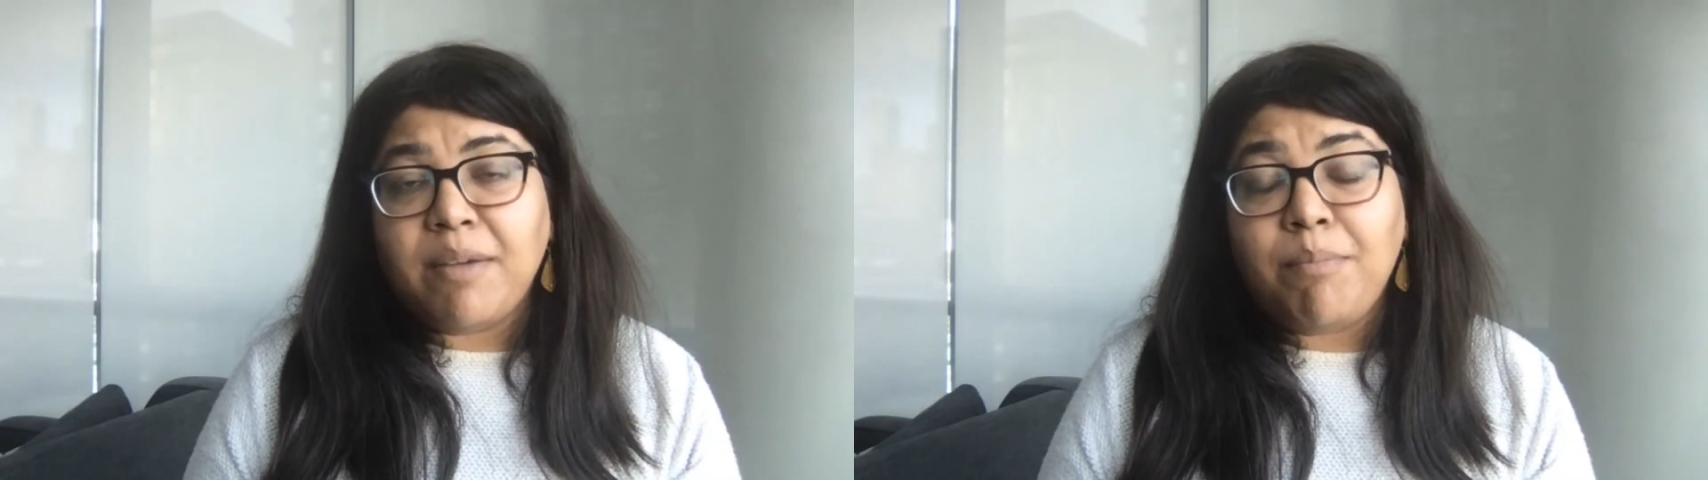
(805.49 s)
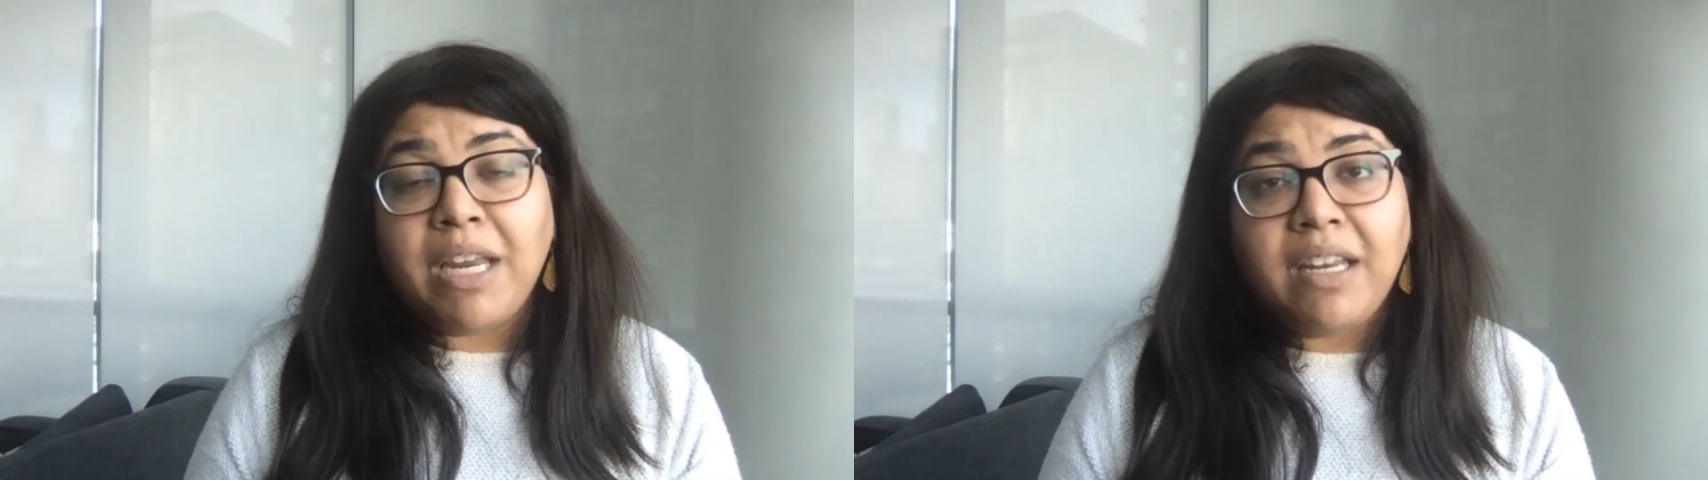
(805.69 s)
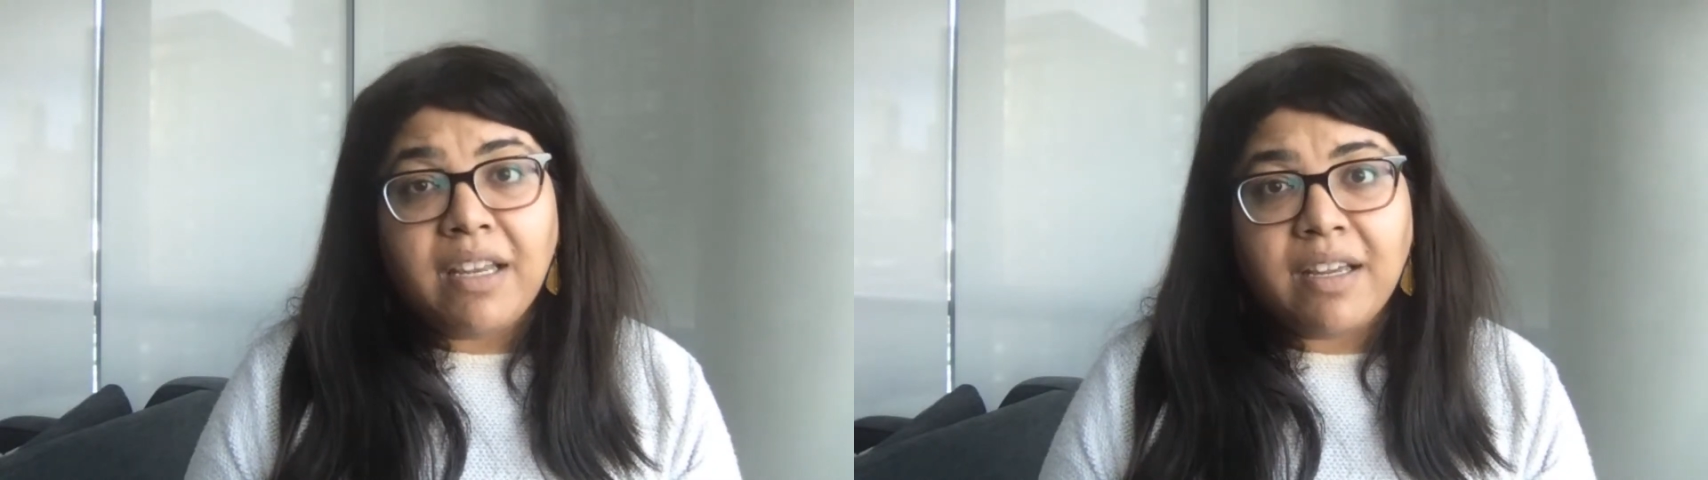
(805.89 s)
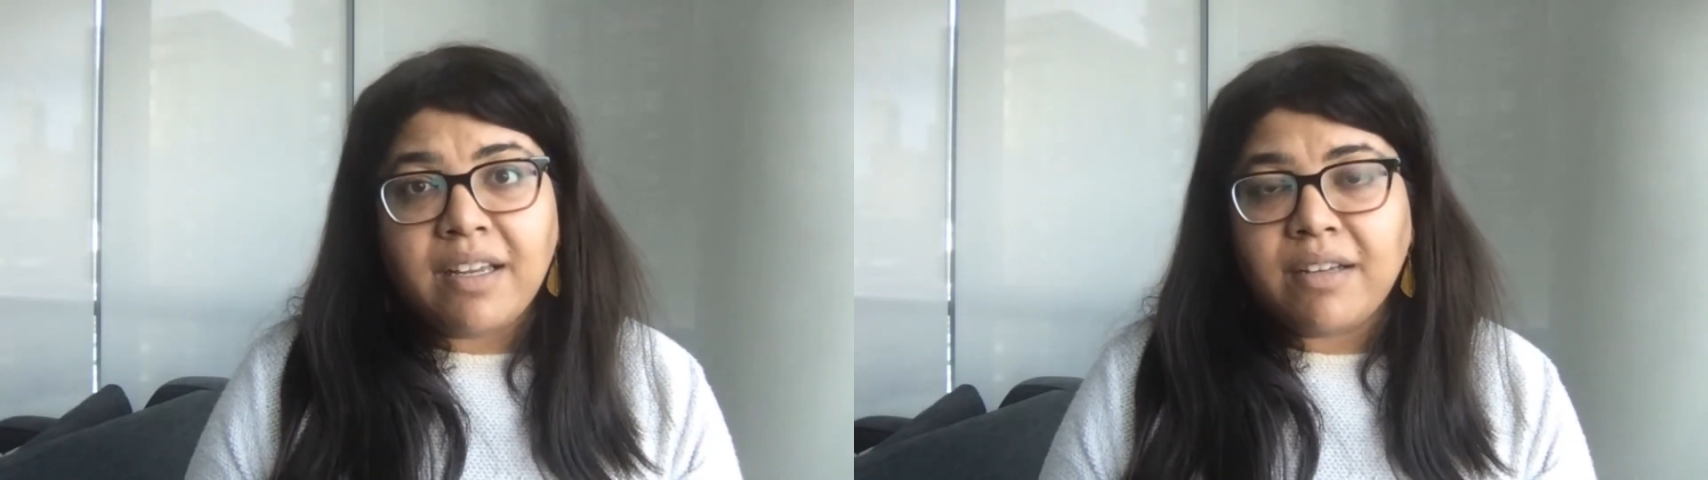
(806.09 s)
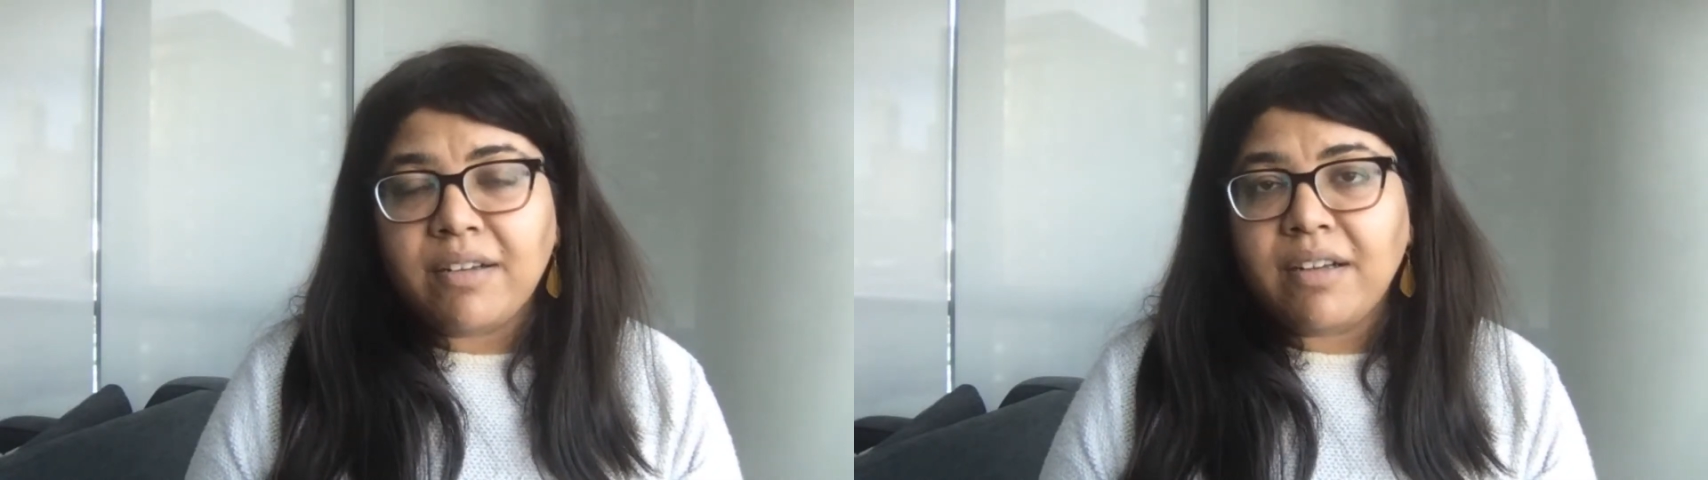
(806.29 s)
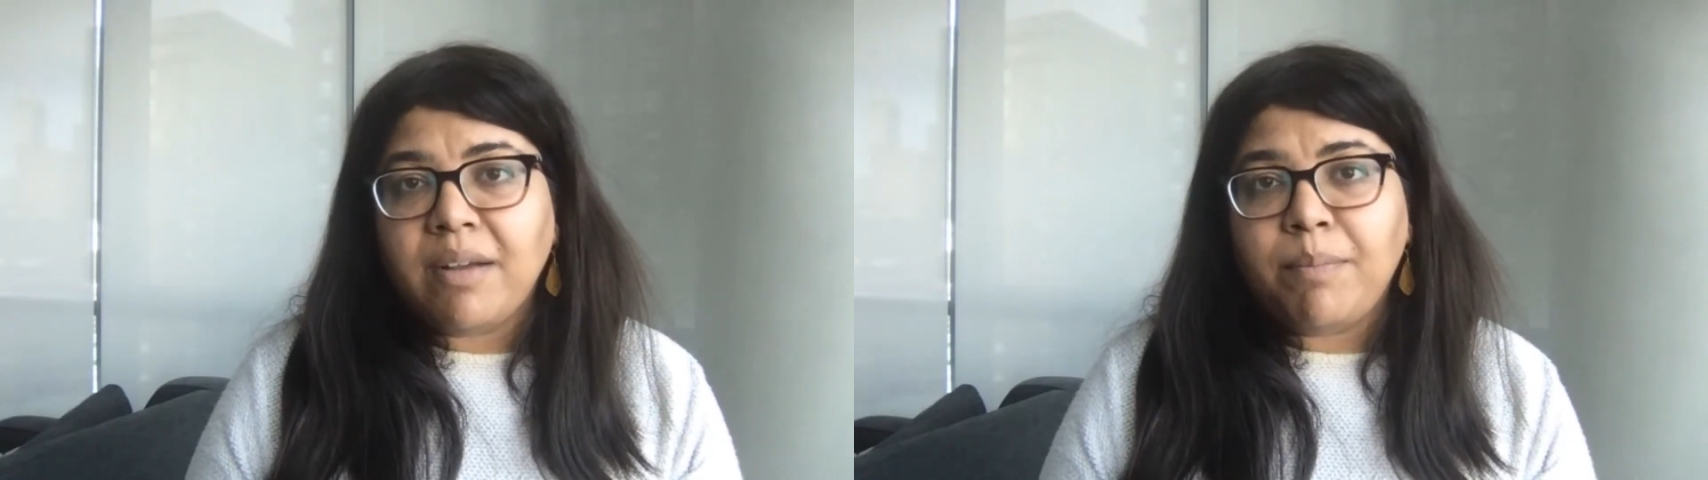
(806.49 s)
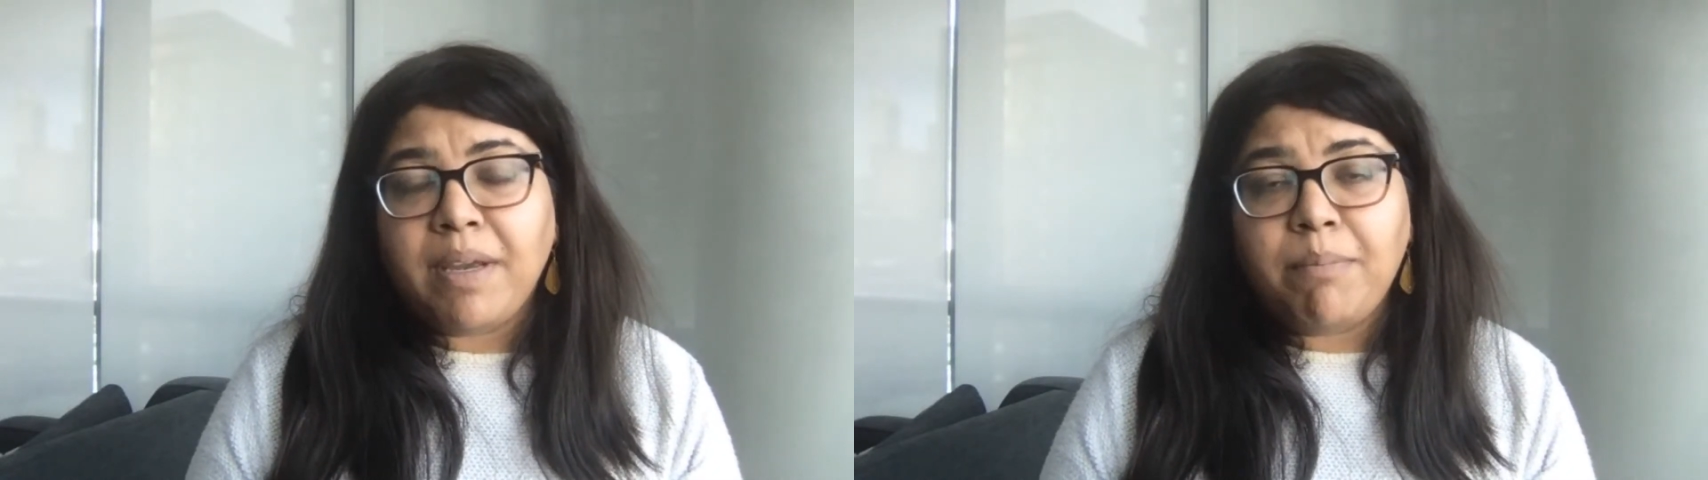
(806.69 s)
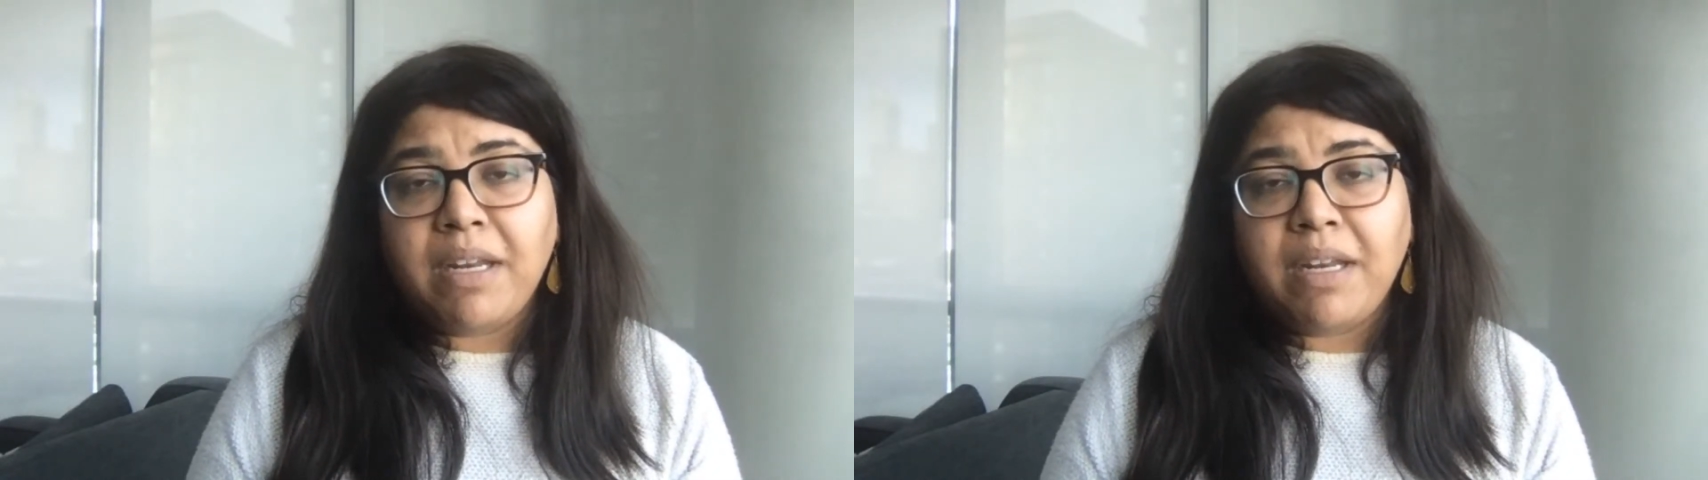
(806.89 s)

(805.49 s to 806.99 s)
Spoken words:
media, big